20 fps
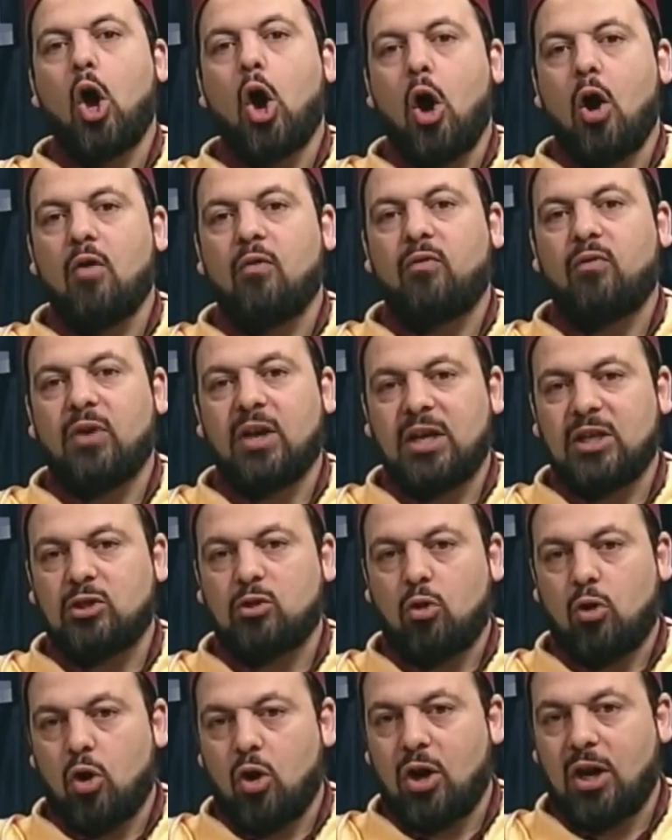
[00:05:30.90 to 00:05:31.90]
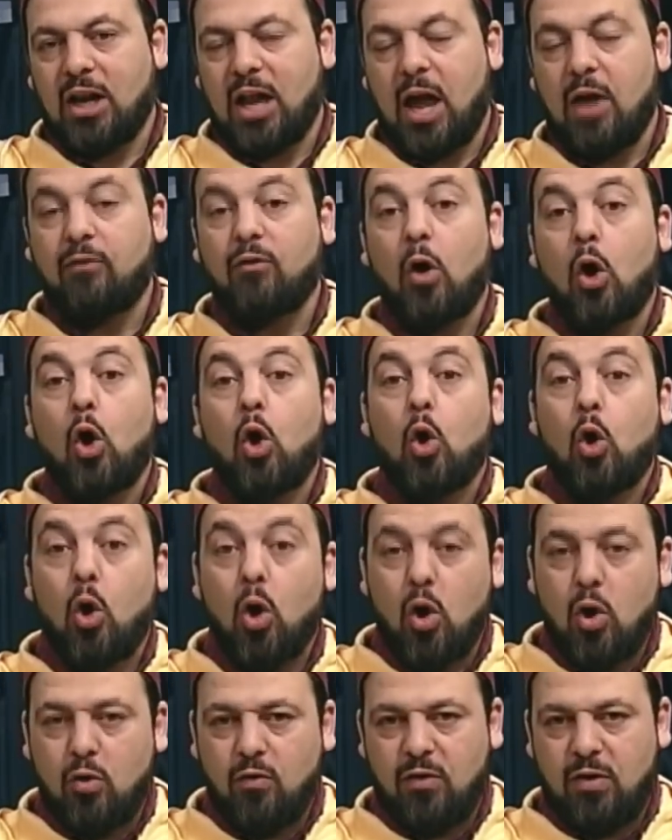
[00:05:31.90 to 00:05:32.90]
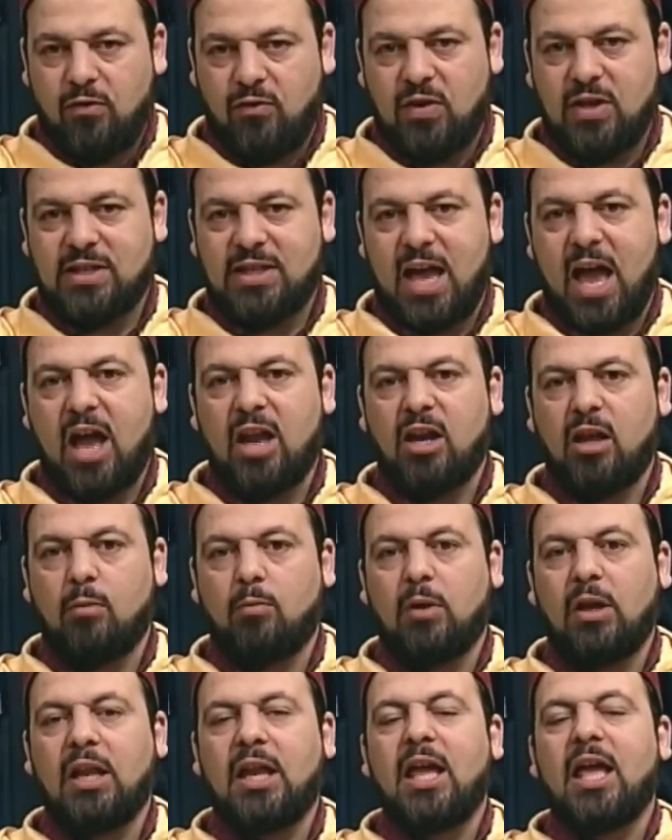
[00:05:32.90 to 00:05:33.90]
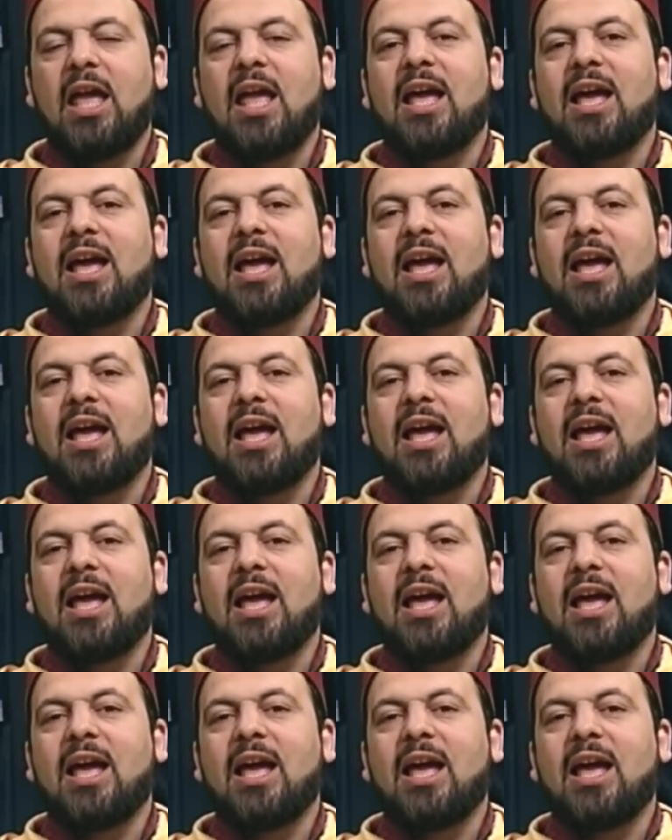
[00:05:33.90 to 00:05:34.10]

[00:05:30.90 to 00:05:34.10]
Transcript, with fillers: of his or her life, or if he is unable,